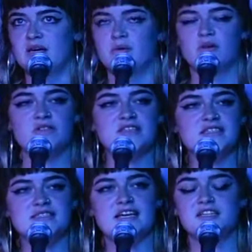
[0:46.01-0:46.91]
with all
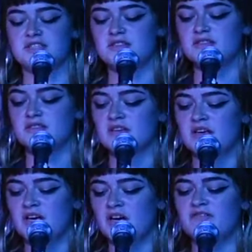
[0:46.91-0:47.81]
these
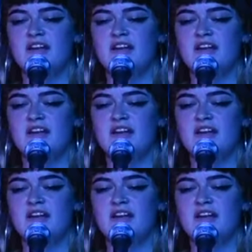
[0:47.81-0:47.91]
stations of